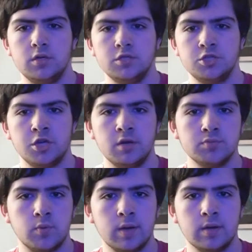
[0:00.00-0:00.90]
she comes
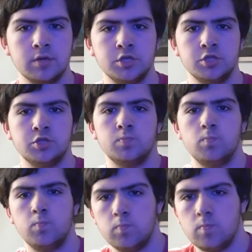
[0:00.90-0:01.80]
around and she's
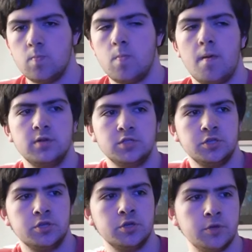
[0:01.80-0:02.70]

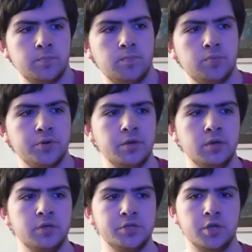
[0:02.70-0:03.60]
a
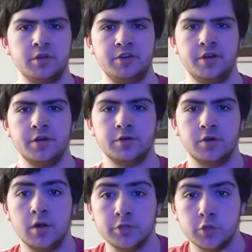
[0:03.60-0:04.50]
pretty solid character,
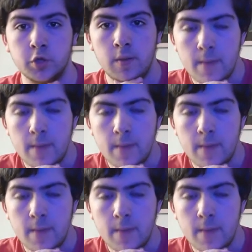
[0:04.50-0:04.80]
honestly.